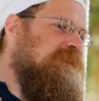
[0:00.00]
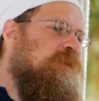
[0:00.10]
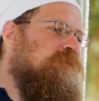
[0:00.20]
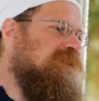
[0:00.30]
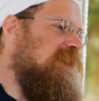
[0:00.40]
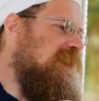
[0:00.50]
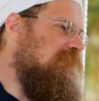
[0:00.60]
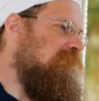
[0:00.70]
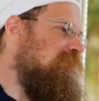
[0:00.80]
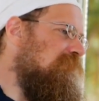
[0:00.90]
Over
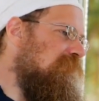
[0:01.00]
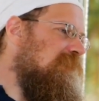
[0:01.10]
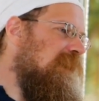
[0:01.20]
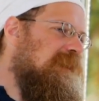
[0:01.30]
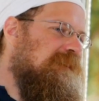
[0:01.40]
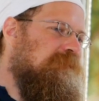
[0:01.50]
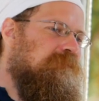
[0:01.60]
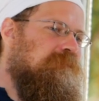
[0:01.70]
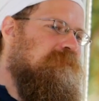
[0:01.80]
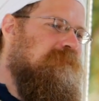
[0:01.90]
time
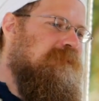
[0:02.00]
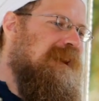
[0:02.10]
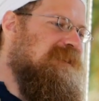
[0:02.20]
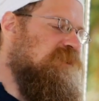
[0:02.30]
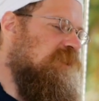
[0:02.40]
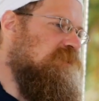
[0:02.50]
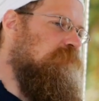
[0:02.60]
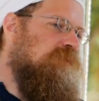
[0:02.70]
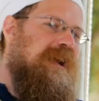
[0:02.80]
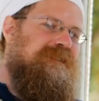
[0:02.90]
I start to
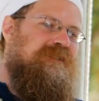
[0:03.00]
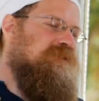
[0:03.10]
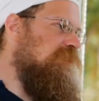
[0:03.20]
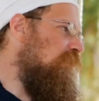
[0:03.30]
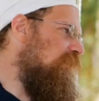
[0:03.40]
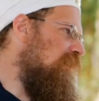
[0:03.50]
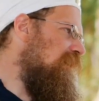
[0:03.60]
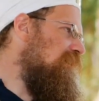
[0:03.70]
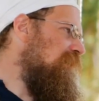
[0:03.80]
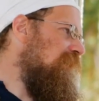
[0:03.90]
practice
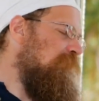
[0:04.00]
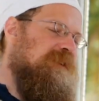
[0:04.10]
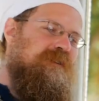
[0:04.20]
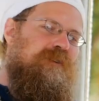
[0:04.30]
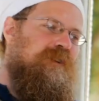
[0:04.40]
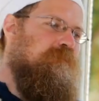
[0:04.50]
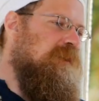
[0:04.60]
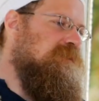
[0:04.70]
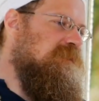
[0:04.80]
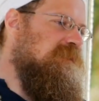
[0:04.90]
yoga, and I meet Yogi
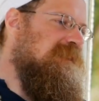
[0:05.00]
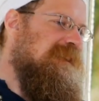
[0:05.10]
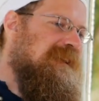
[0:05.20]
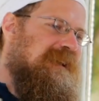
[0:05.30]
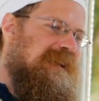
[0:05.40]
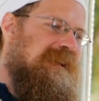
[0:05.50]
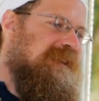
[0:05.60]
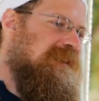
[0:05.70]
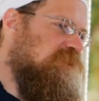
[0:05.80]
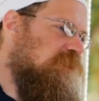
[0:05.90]
Bhajan,
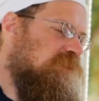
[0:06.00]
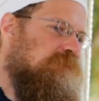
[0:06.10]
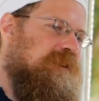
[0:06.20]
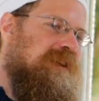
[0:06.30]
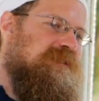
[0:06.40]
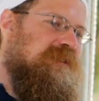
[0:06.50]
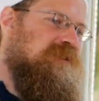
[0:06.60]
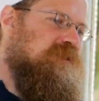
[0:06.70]
and I start to realize this